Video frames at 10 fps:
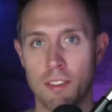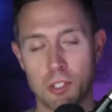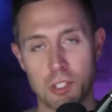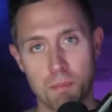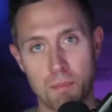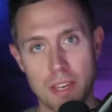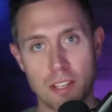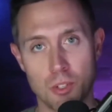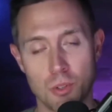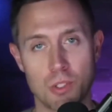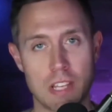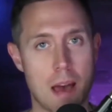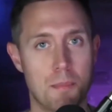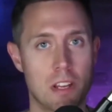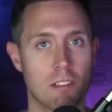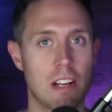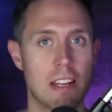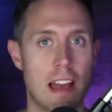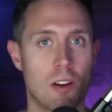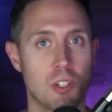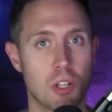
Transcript: In light of the fact that the proposition is